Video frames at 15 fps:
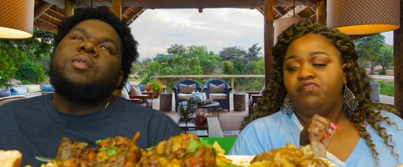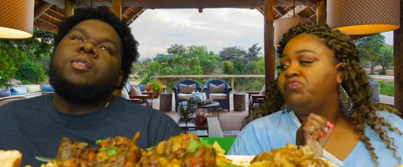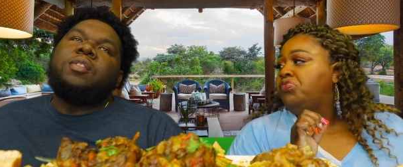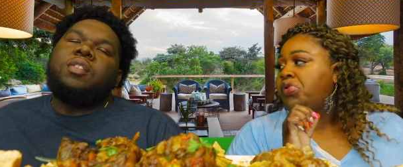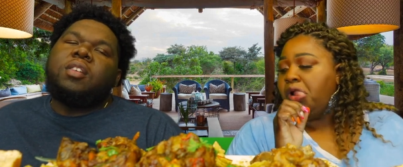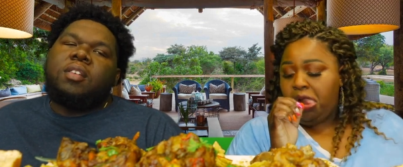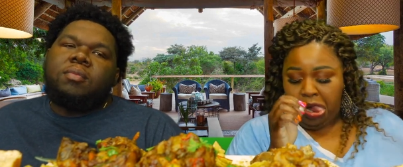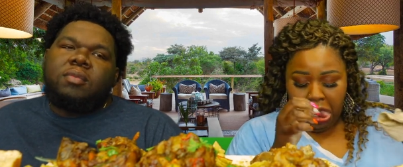
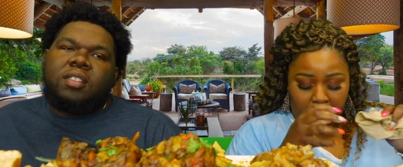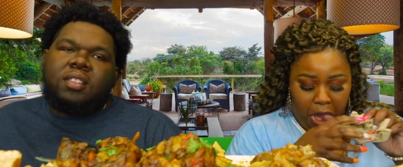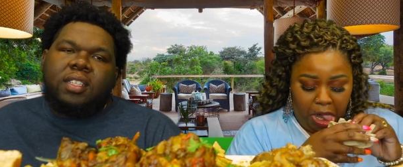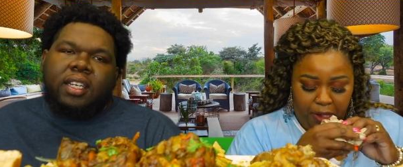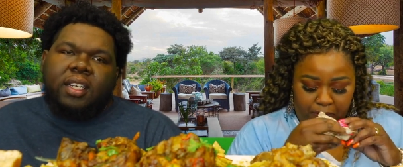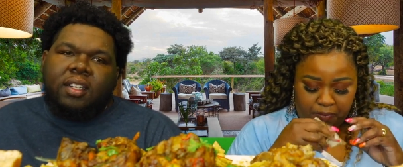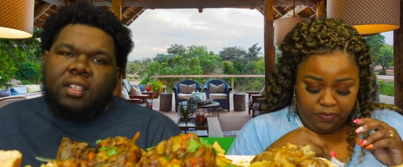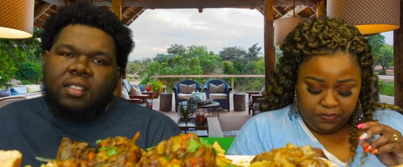Speaker 1: you know, I'm just
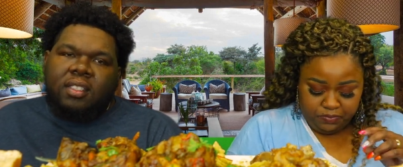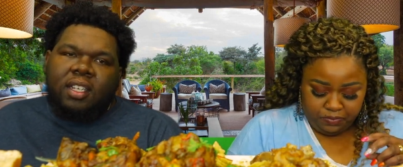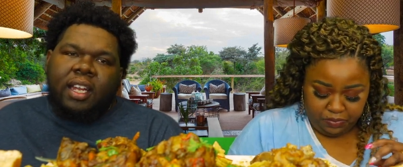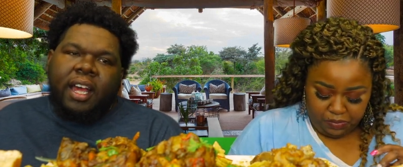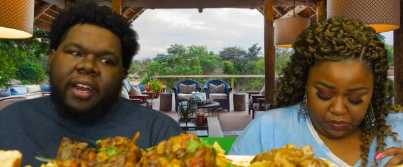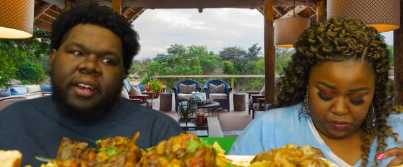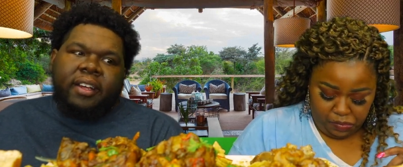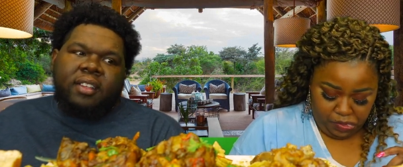saying there's a
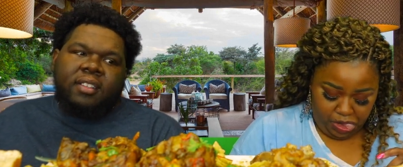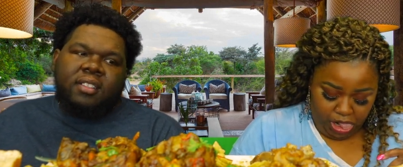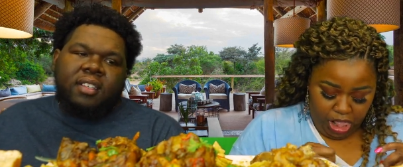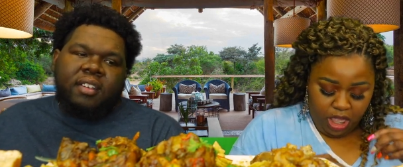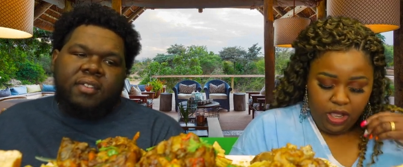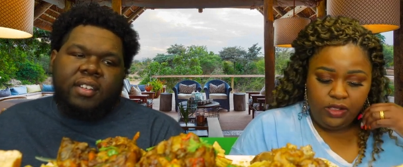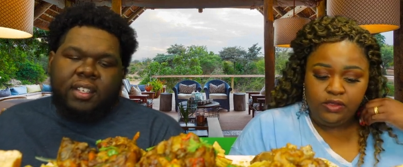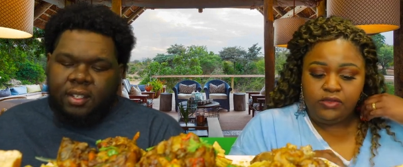lot of other
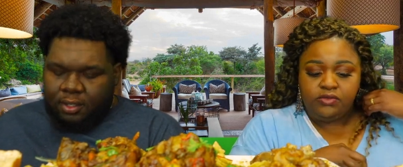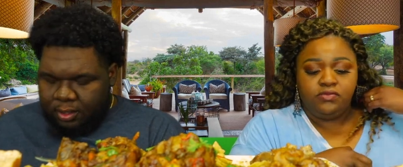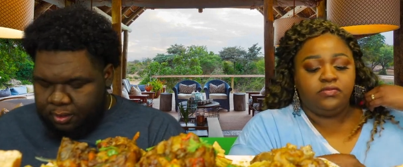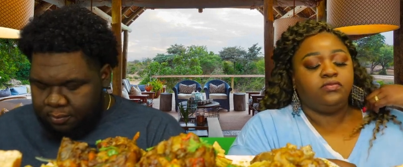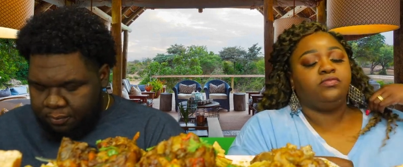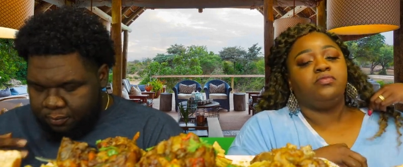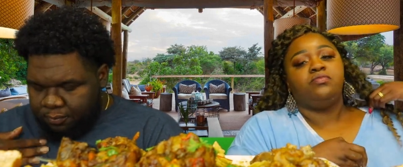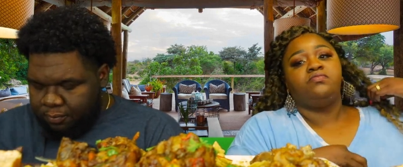stuff that, you know,
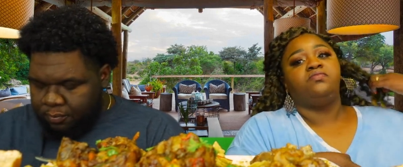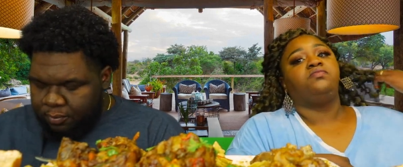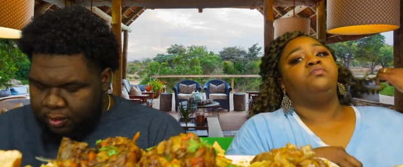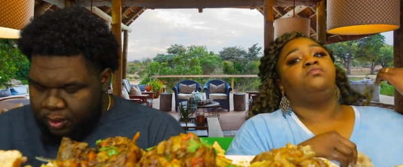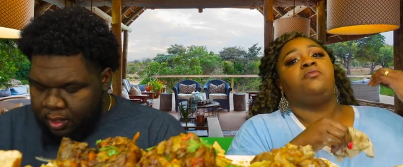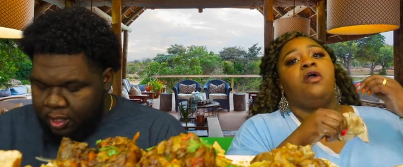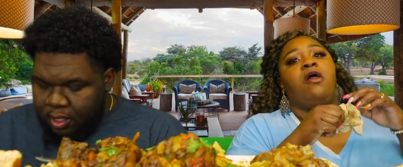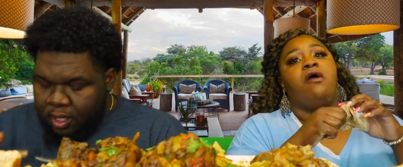
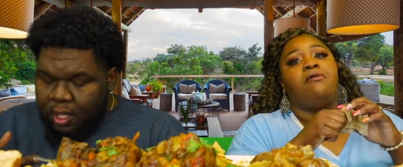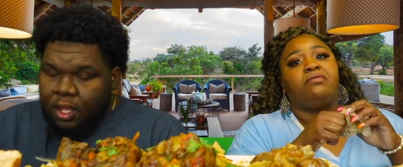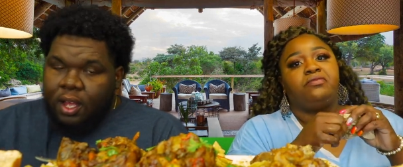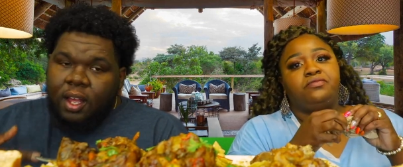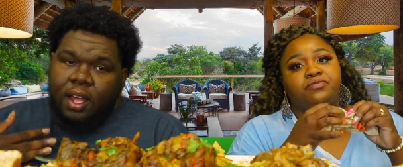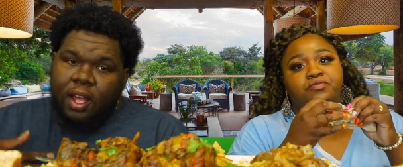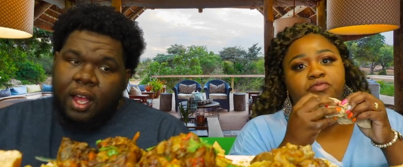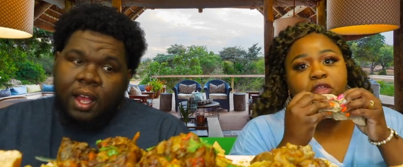
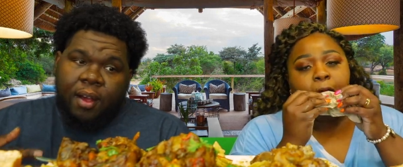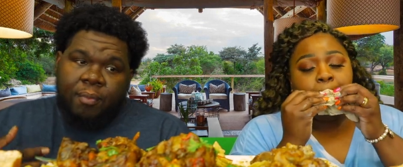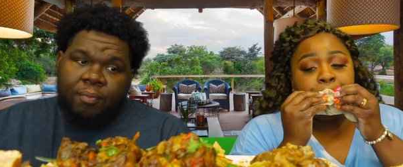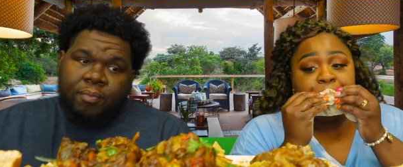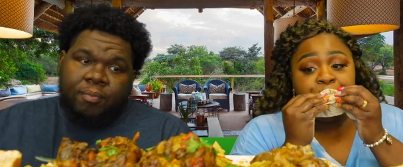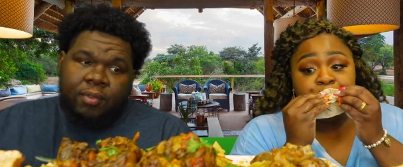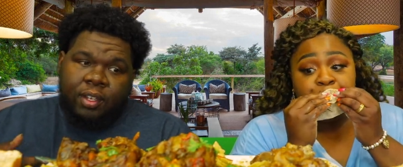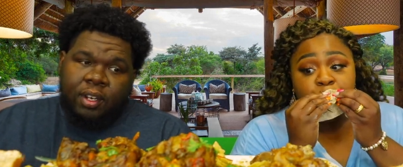I,
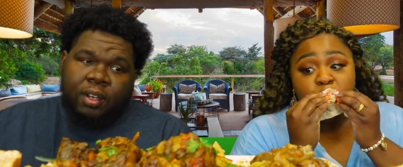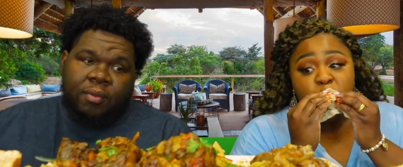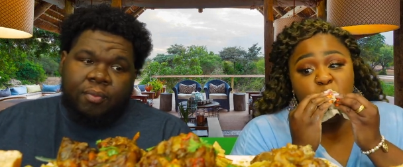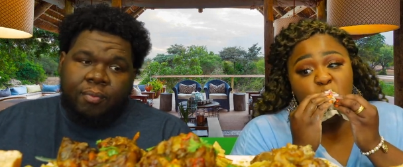you know,